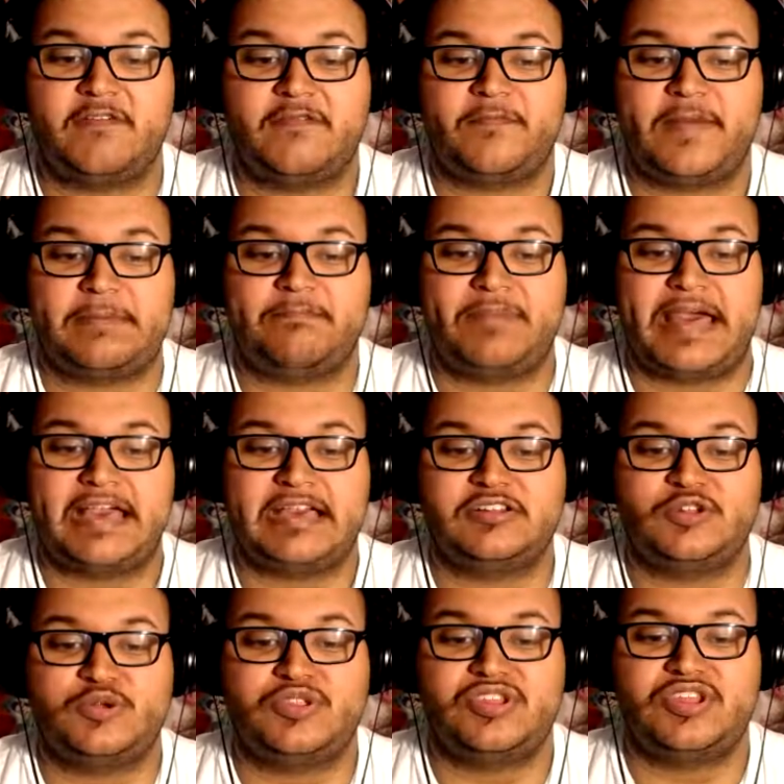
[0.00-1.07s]
my back
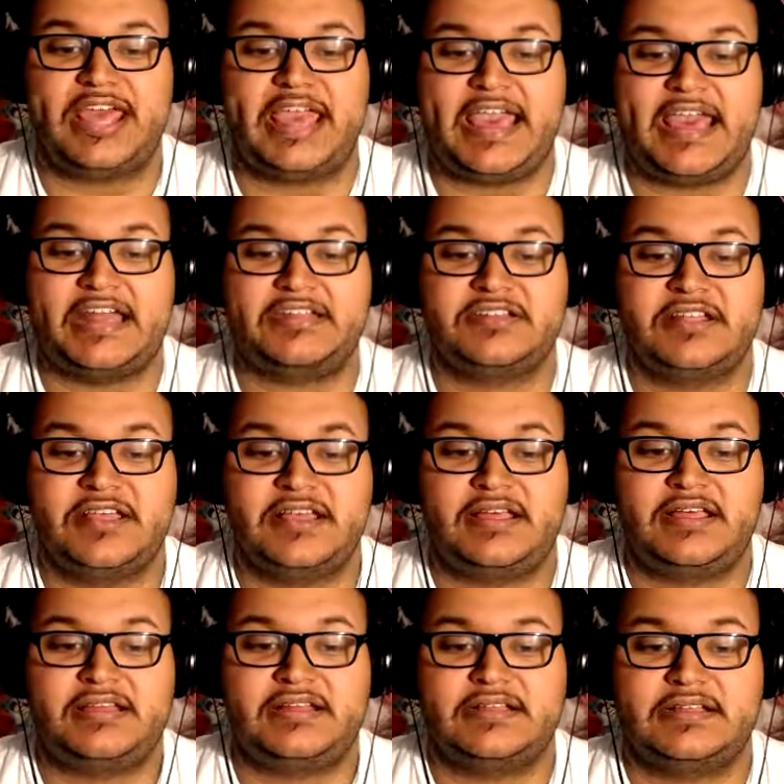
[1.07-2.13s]
glued to the
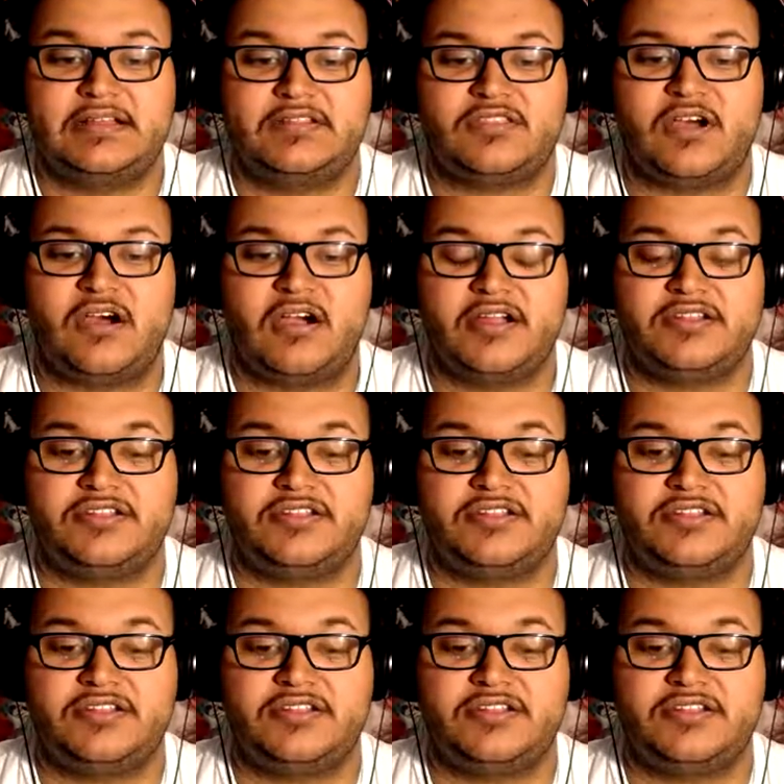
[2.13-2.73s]
hard